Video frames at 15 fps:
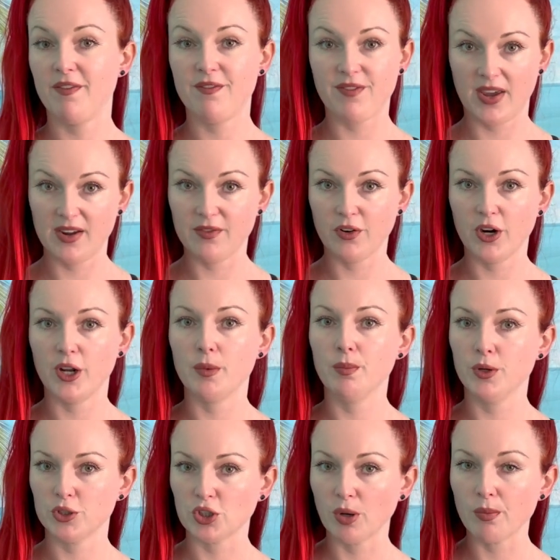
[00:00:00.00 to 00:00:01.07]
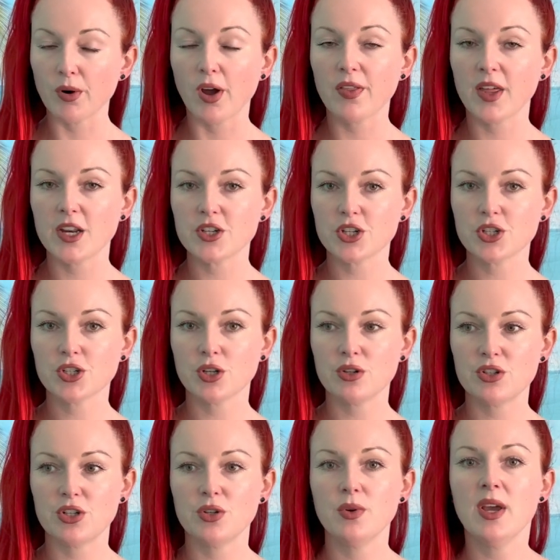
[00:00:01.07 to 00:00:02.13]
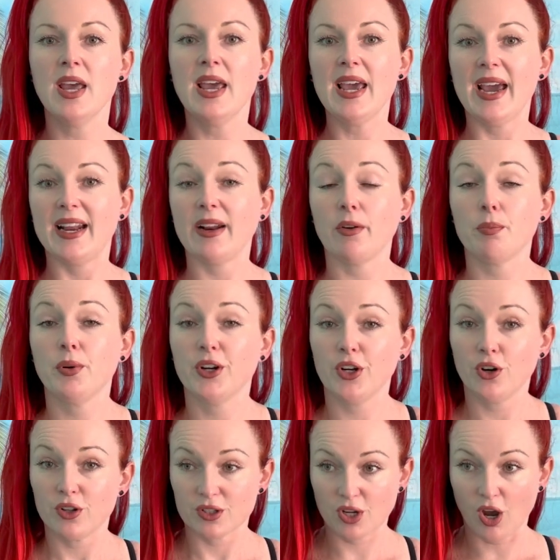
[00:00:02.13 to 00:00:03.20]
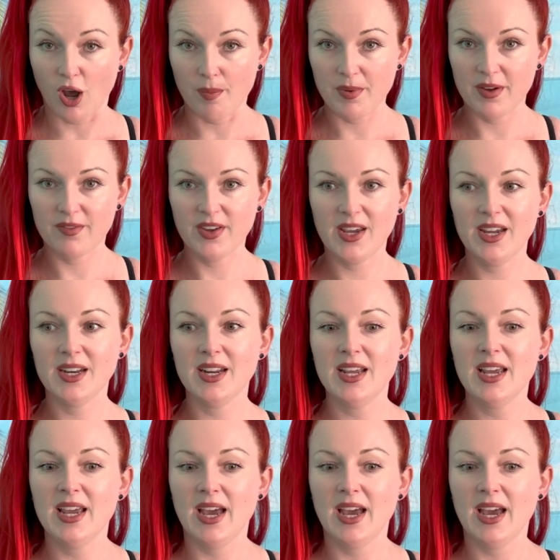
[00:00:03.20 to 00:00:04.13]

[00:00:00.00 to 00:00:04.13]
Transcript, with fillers: favorite push-up bra that I just showed you and I'd put it on top of it.